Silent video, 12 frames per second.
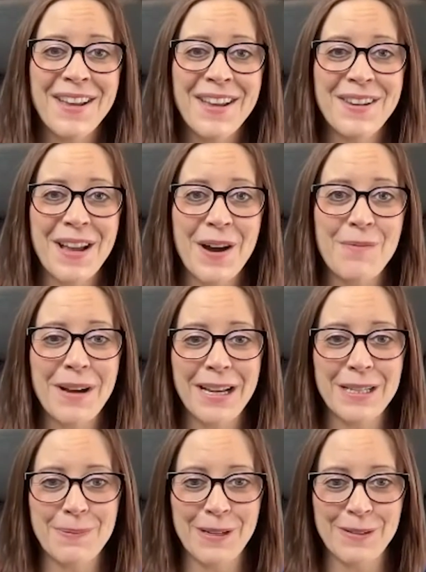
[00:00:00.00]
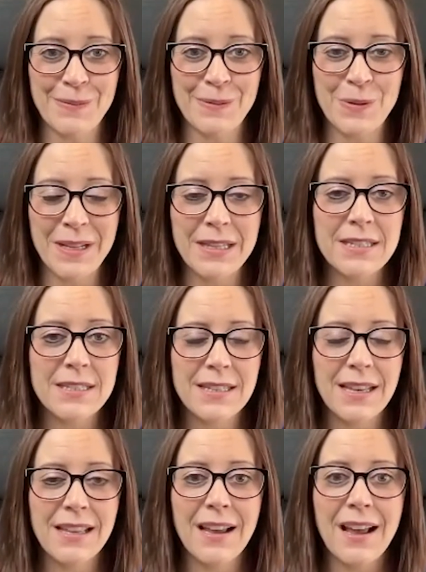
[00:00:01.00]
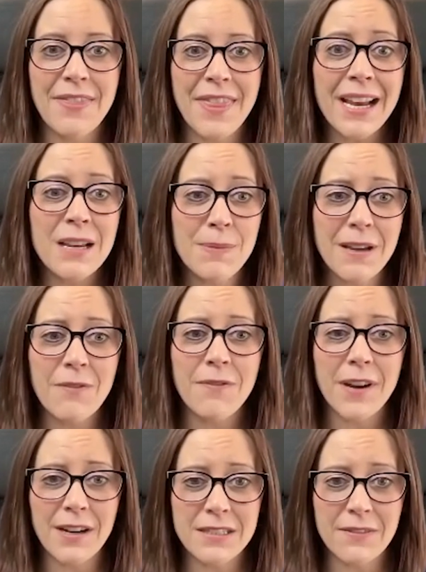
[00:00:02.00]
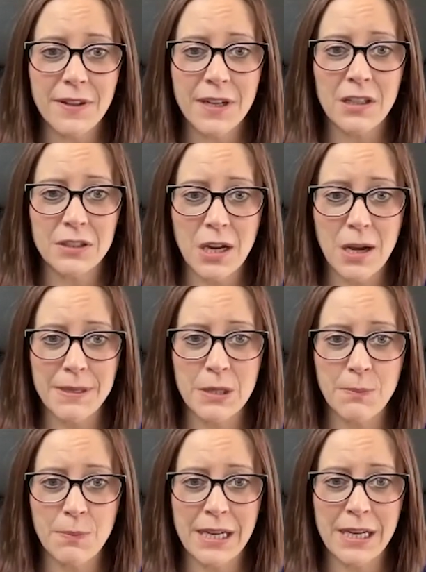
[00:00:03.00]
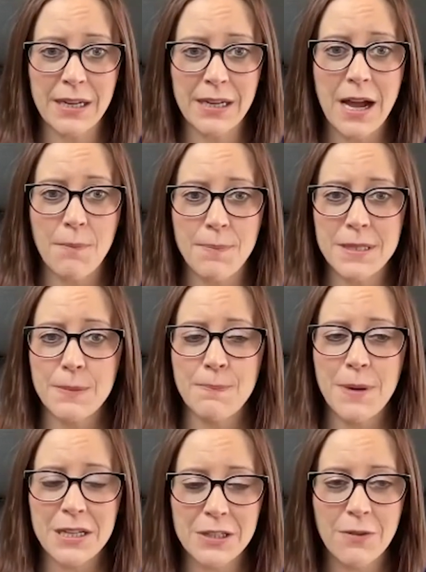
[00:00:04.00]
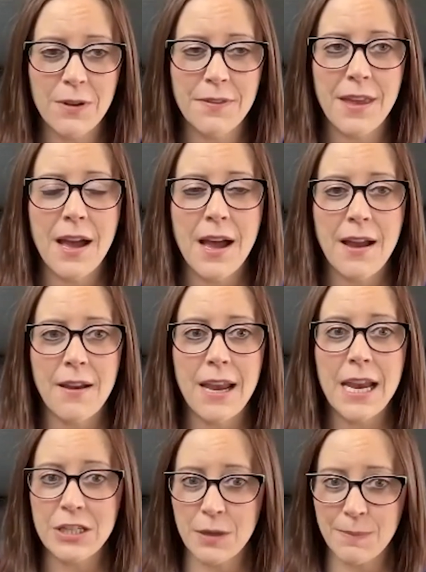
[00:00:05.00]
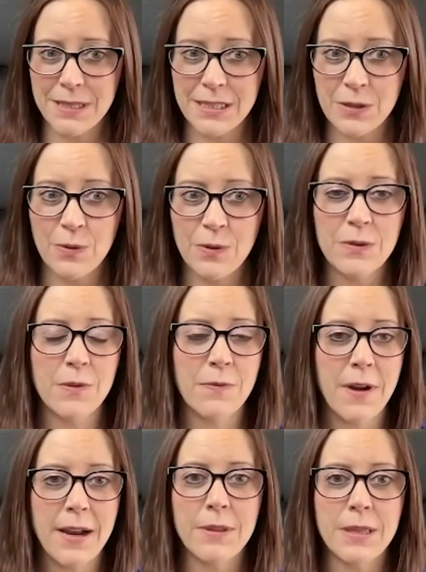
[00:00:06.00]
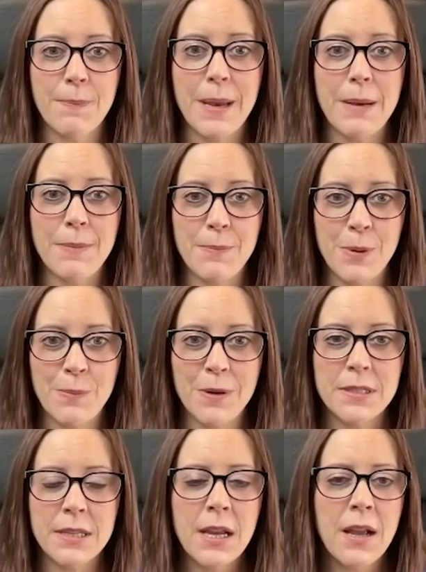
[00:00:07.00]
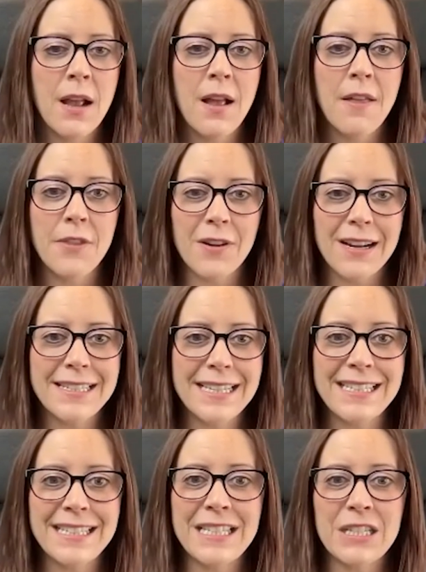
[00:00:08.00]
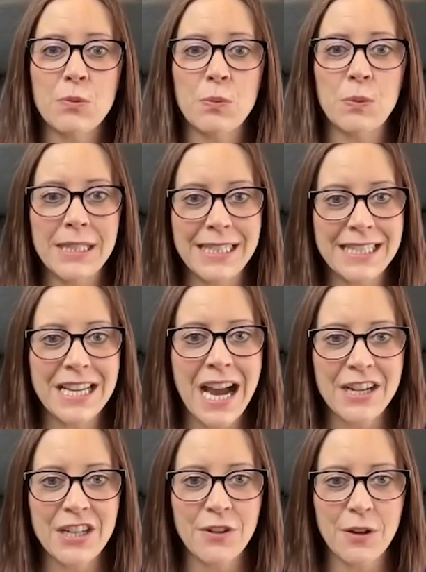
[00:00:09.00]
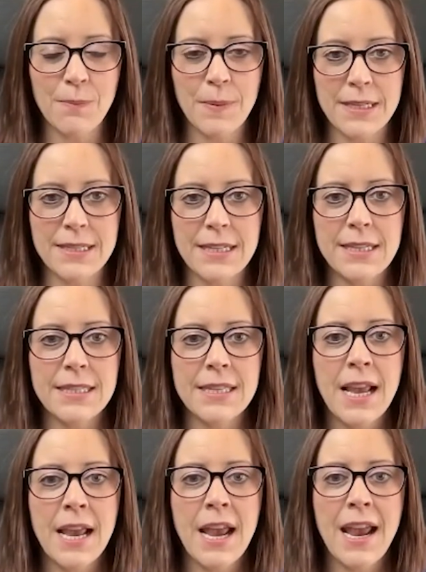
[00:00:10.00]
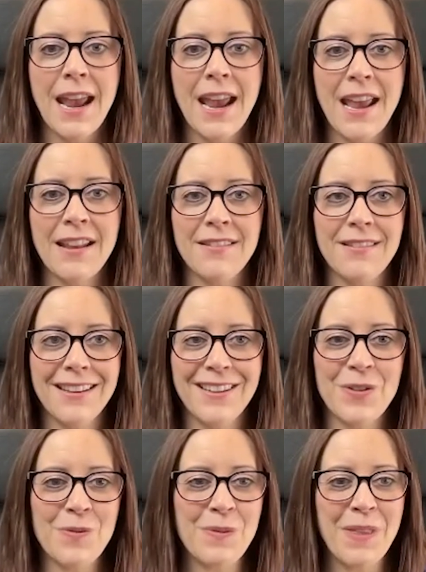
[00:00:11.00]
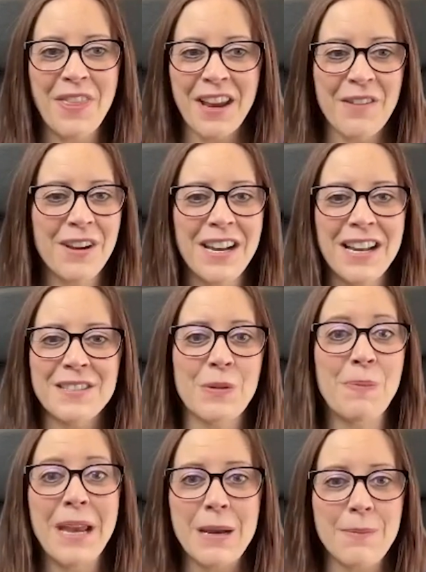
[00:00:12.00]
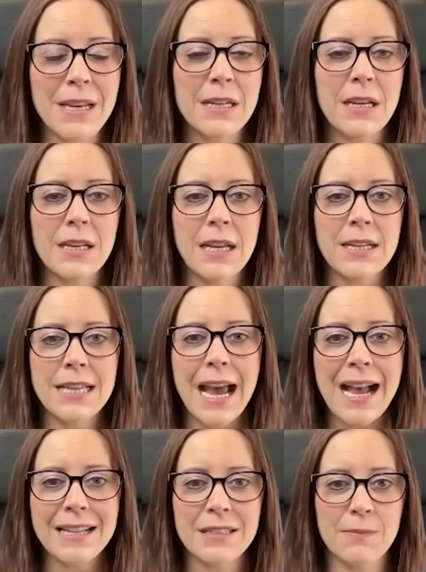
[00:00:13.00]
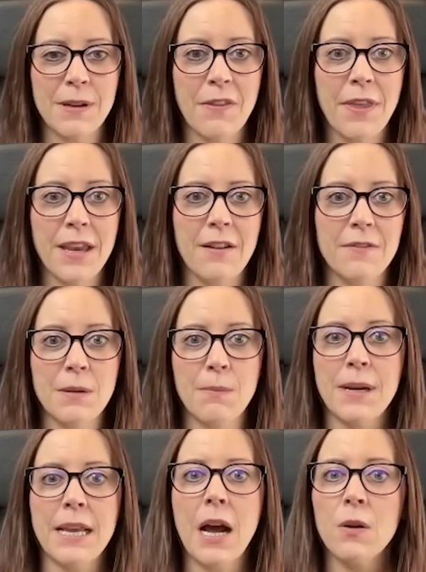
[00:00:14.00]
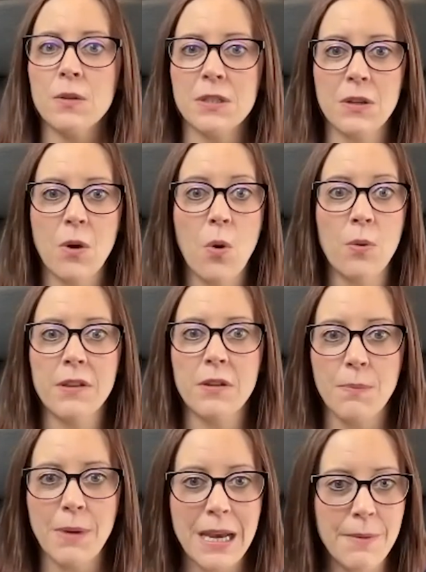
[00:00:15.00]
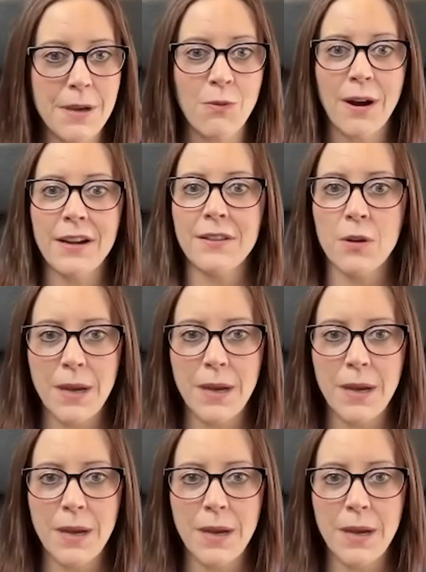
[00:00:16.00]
Now, my experience from doing this, that can be a very difficult topic to bring it up, especially with aging business owners. We're finding with the baby boomers, their identity is really tied to their business. And, they think of it as their baby. And to ask them to think of somebody else owning their baby, running their